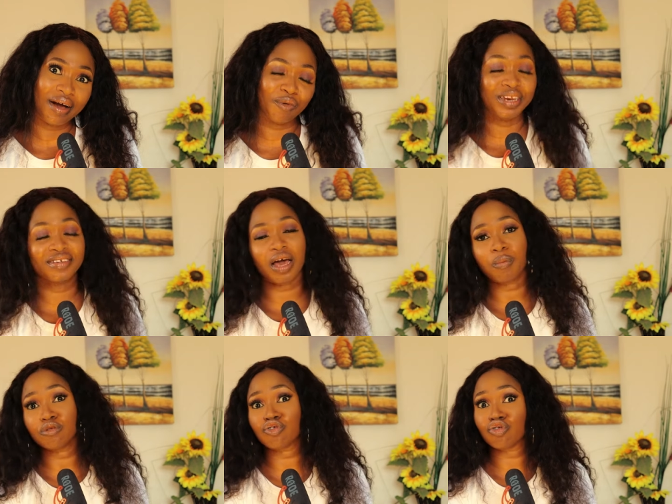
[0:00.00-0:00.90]
When it
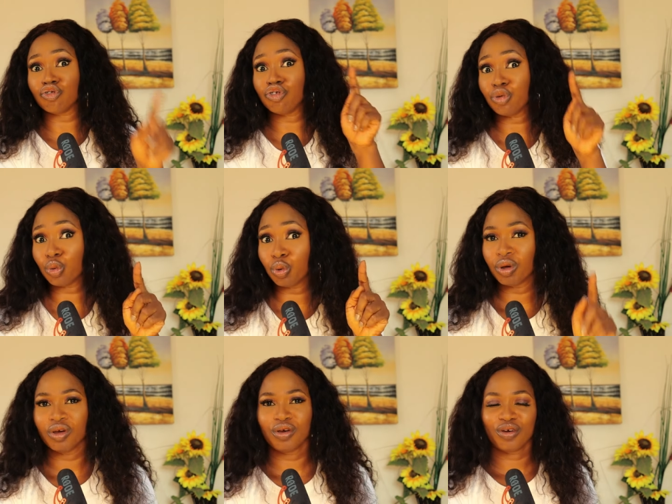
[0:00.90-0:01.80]
happens to you,
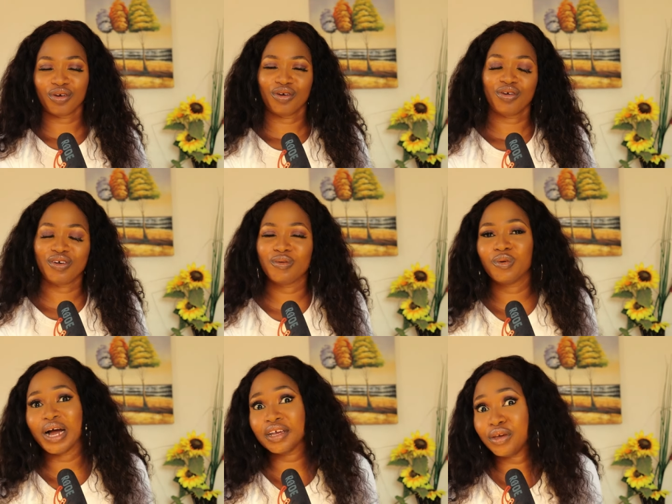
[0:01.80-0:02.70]
you
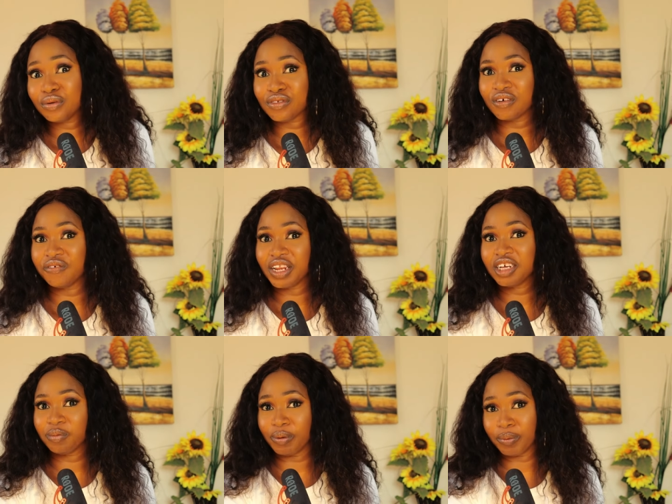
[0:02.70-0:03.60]
will accuse your
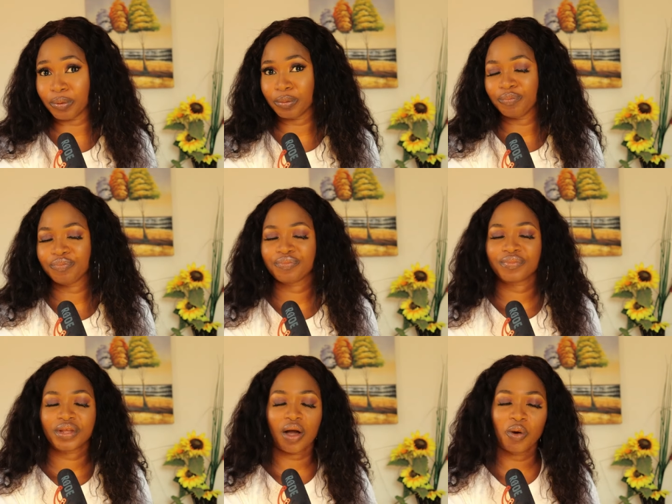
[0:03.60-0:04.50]
village people.
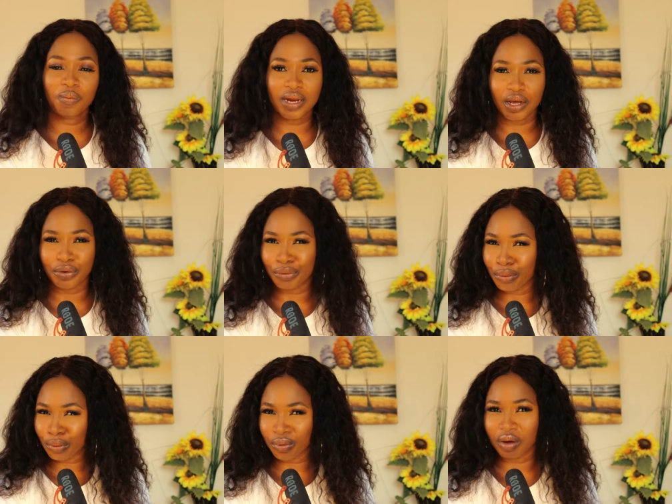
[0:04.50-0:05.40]
I hope that you
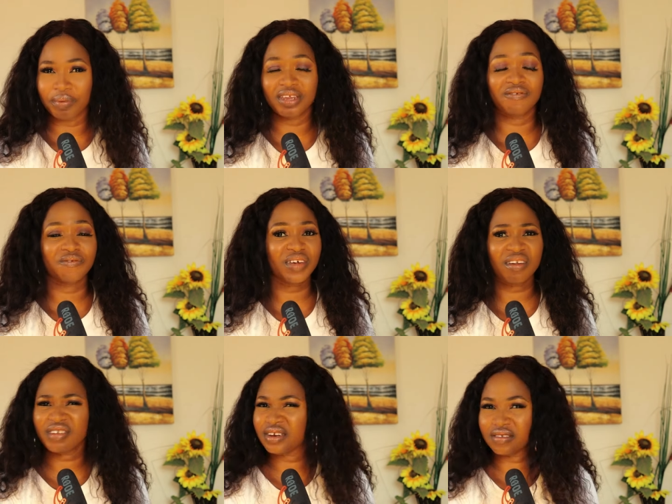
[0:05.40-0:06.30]
know you are being
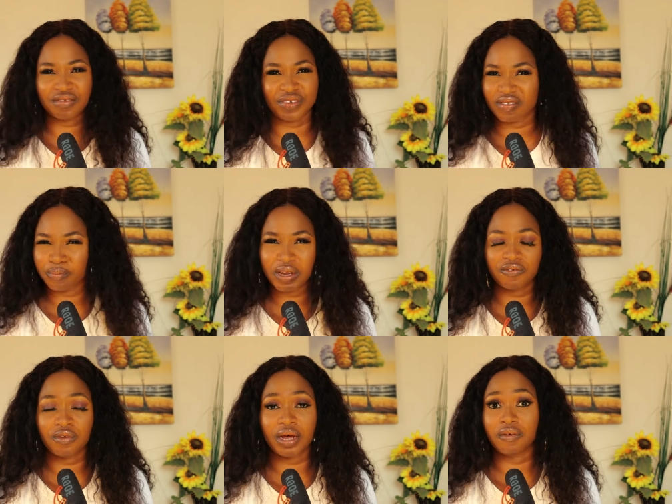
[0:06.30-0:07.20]
very
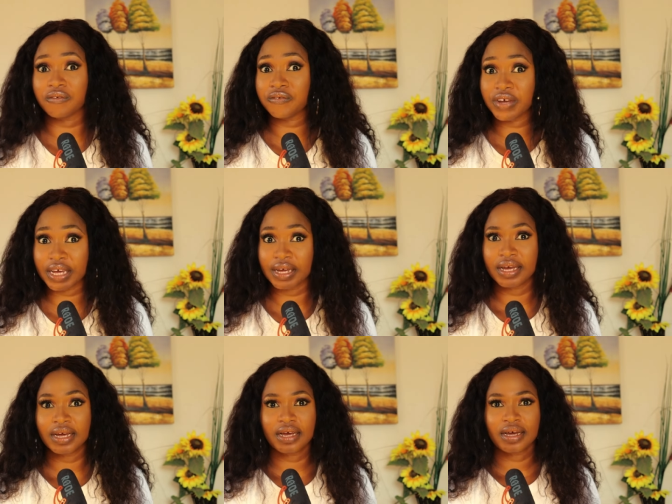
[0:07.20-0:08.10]
disrespectful and unfair
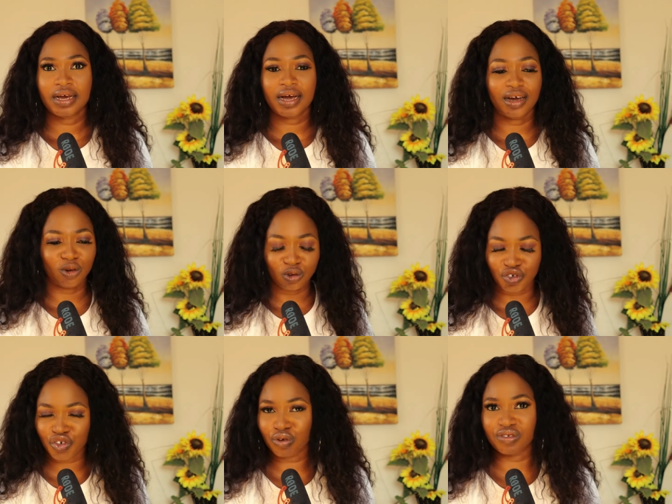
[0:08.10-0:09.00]
and
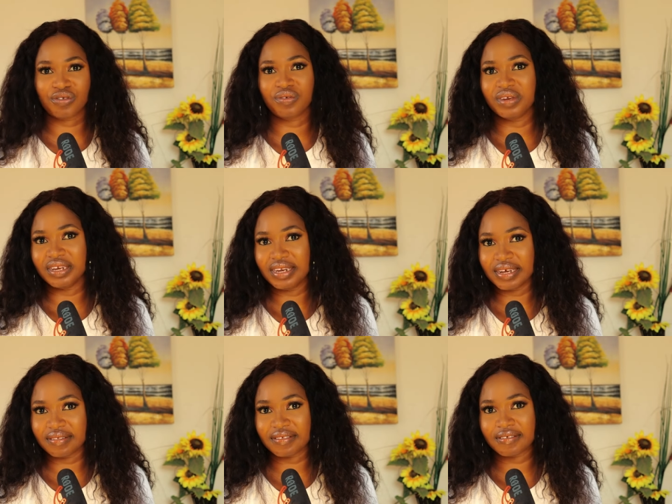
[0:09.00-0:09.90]
unjust to the
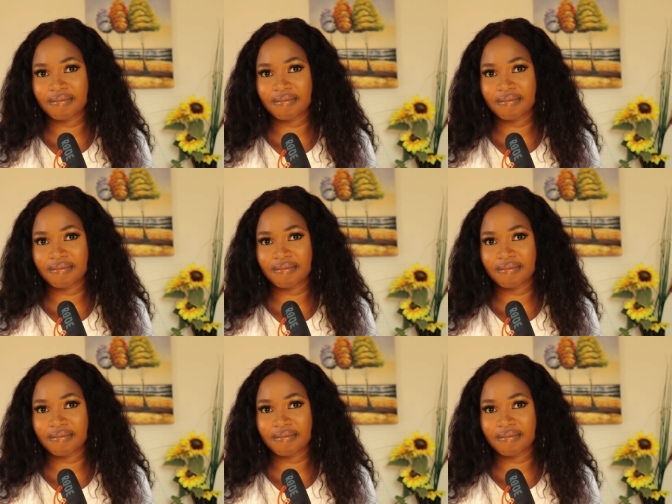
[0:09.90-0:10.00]
dead.